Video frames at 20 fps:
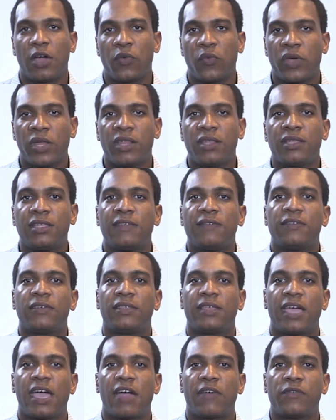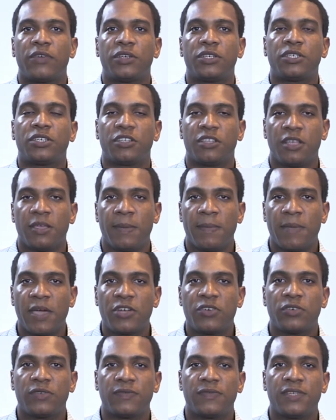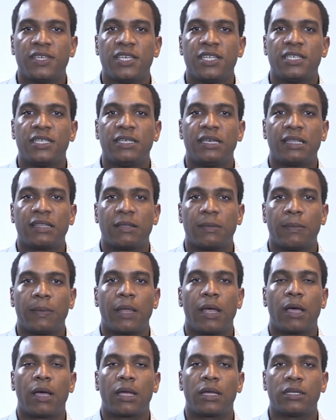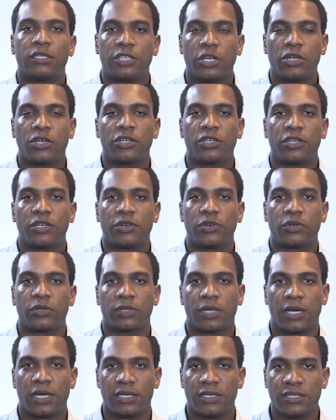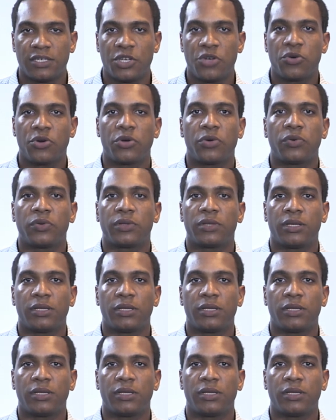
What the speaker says: relative to the average, the measure of TG at the block junction, or zero,